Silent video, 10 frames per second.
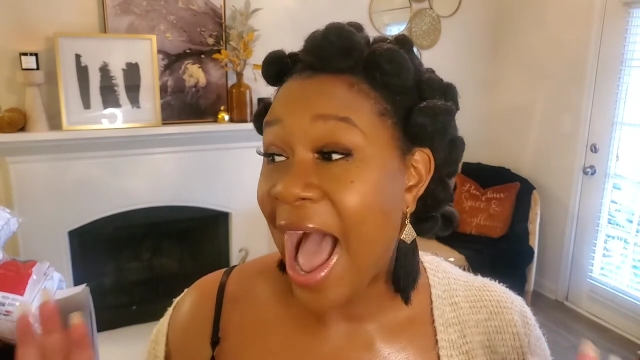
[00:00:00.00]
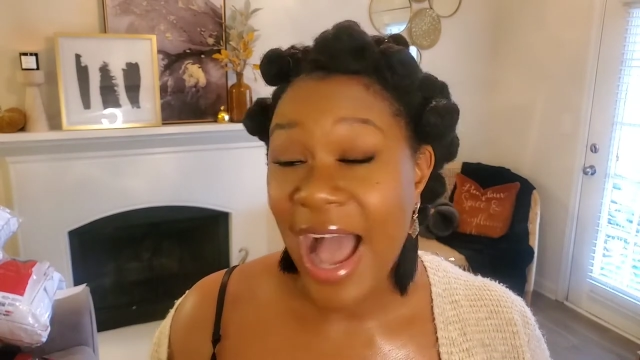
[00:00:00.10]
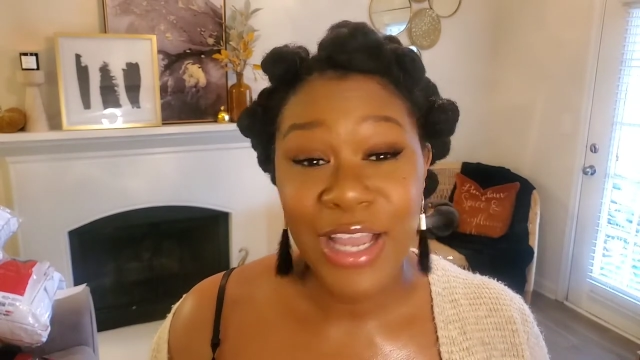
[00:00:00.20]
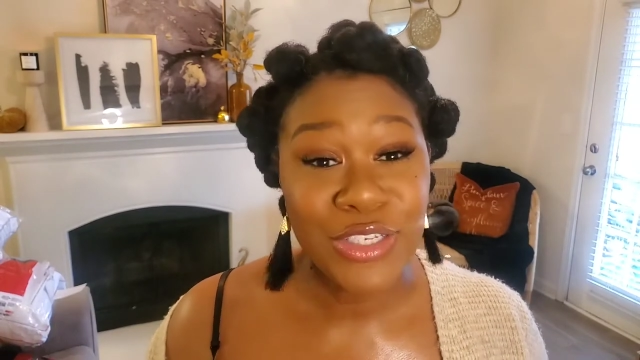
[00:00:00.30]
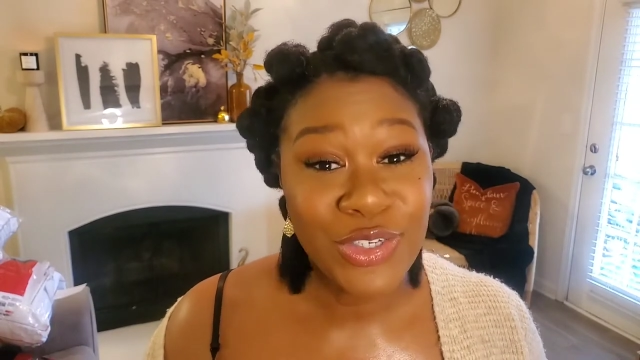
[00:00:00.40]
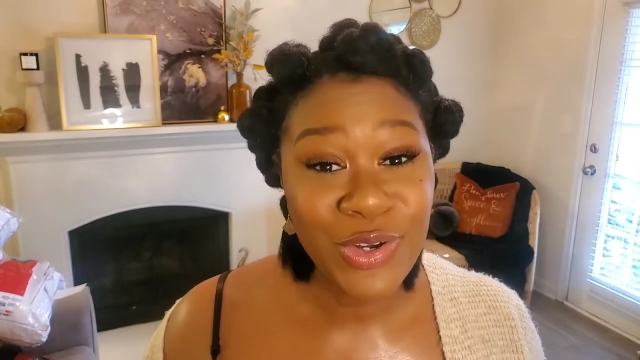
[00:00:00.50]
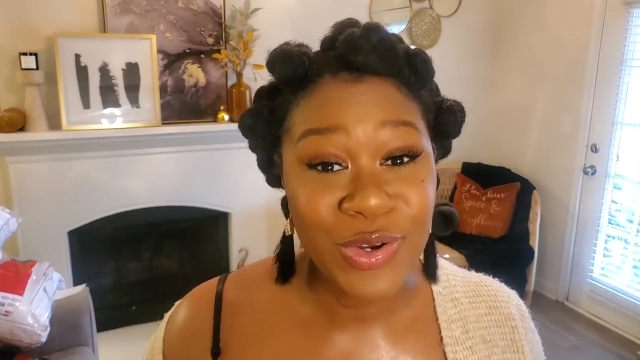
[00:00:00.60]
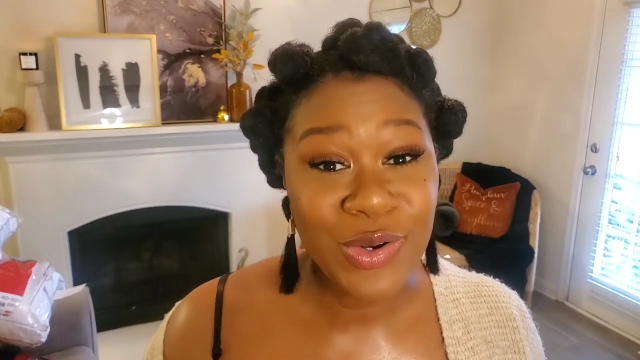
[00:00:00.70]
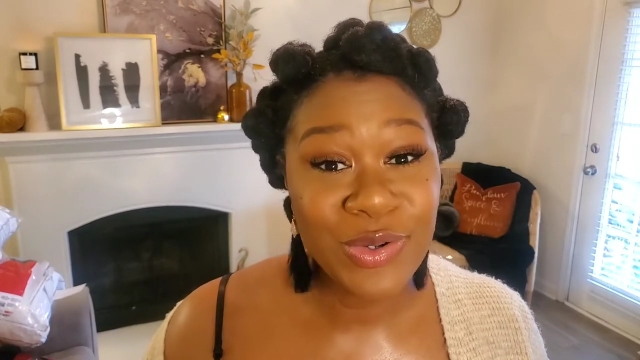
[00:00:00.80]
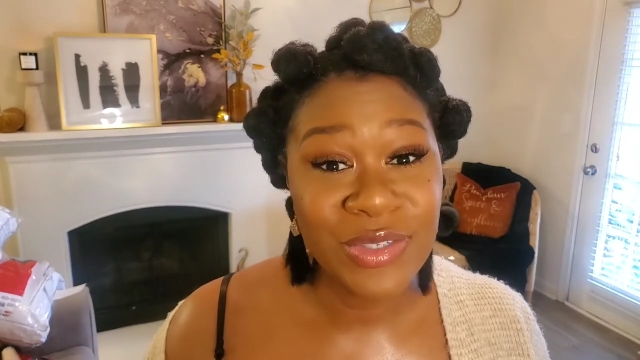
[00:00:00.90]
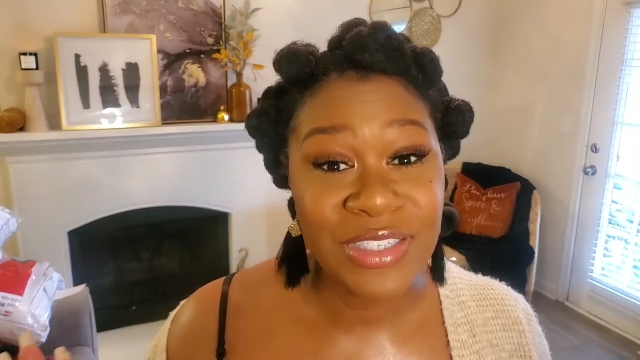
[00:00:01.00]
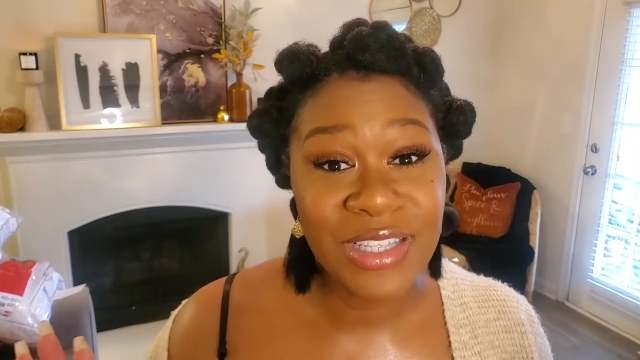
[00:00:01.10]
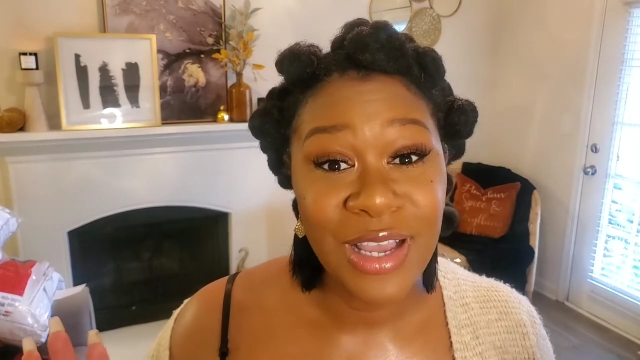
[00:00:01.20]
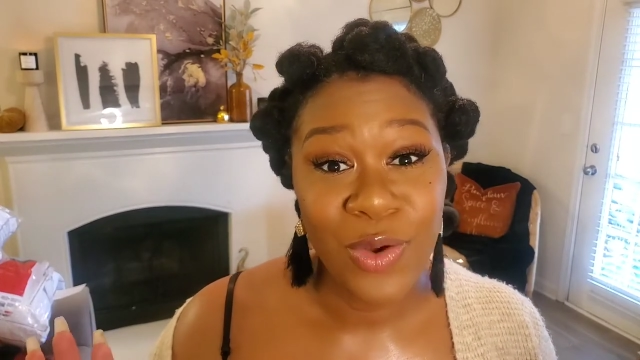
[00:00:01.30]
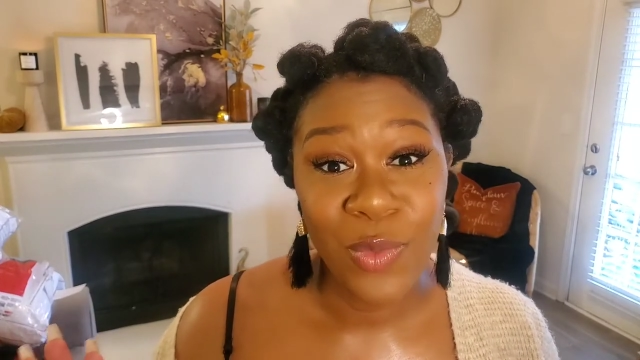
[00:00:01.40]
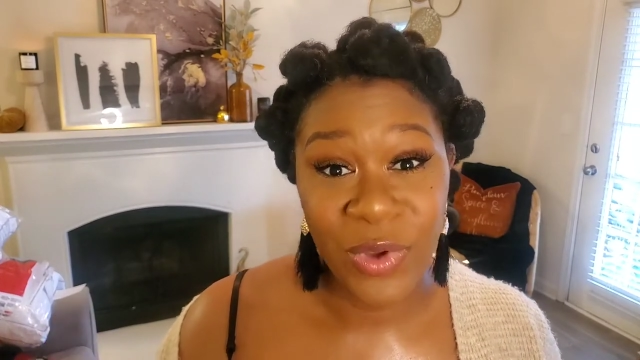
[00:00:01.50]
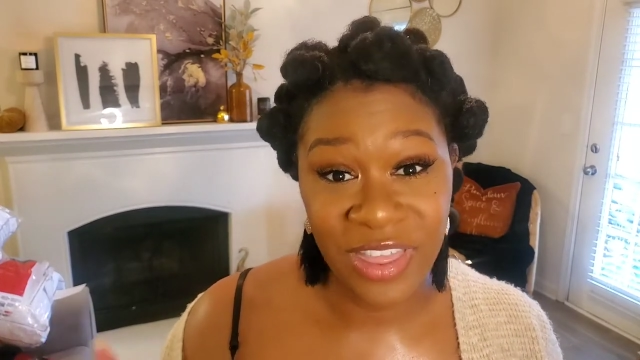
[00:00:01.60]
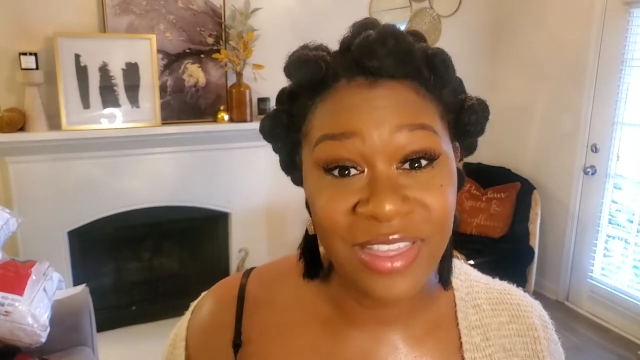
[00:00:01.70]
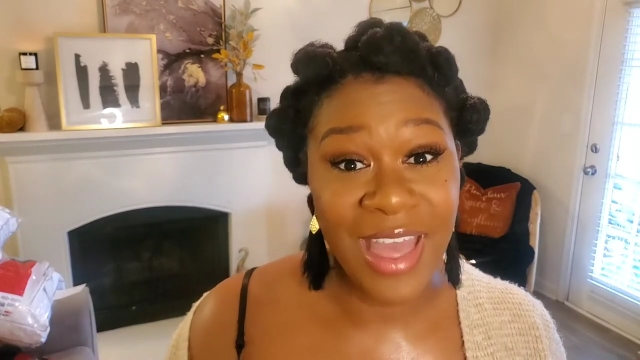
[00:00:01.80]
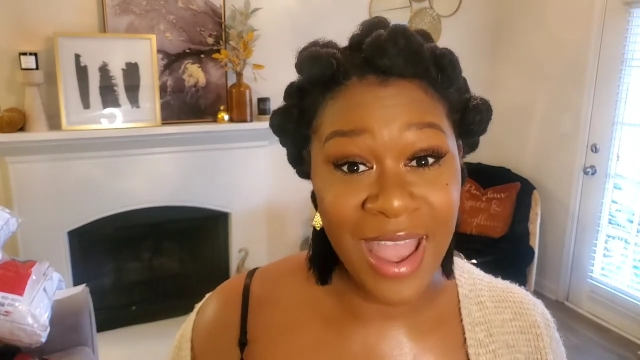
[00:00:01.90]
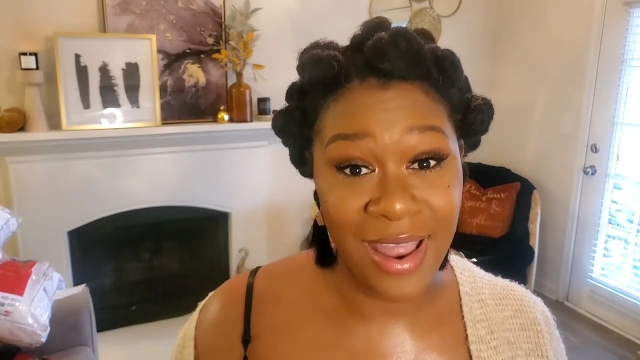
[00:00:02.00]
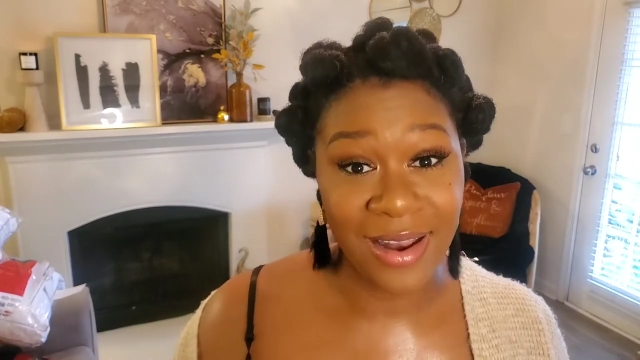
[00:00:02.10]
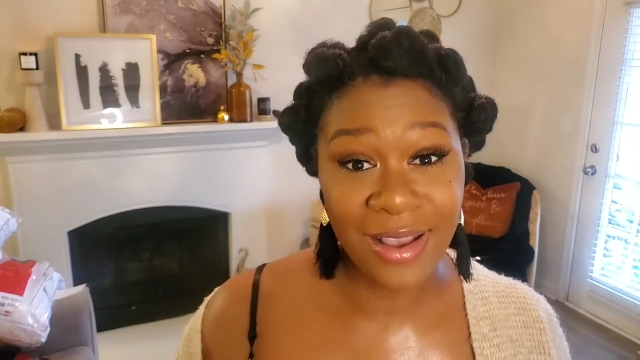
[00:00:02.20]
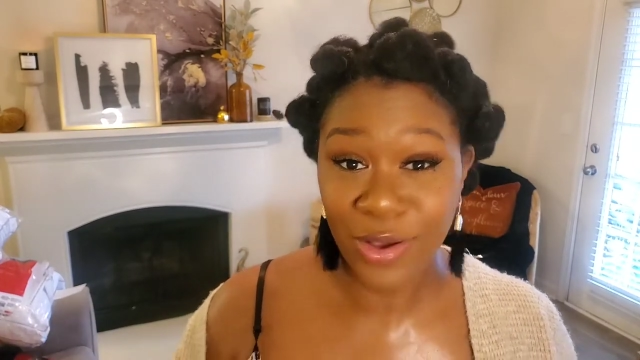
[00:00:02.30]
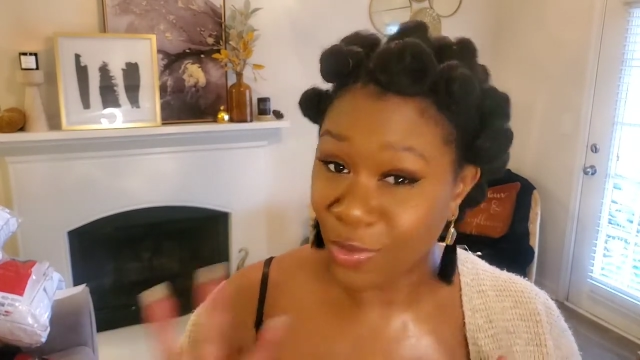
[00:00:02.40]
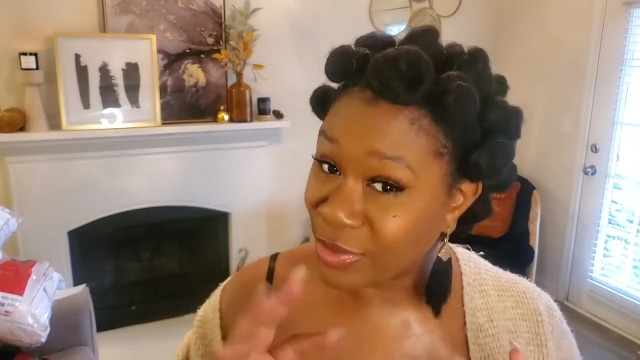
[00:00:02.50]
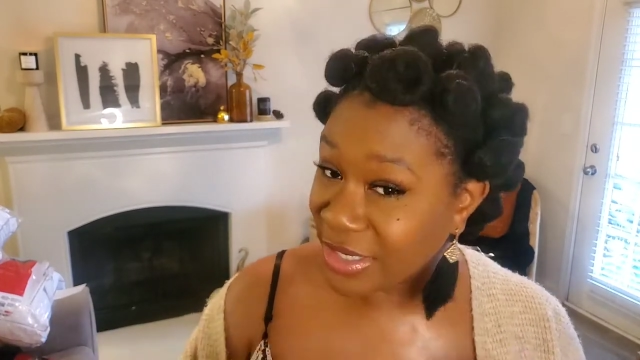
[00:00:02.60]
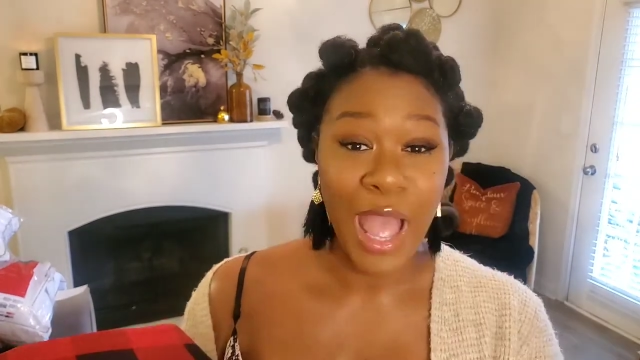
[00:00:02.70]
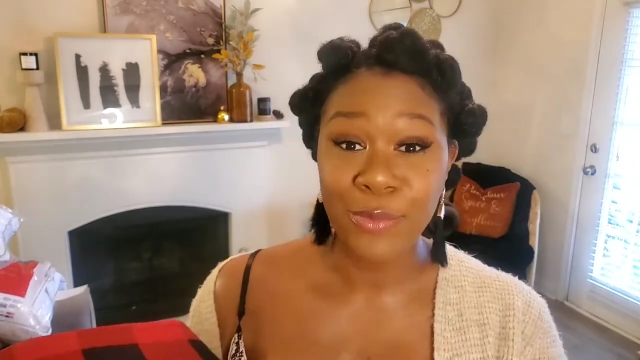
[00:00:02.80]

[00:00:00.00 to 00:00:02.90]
I chose with that golden,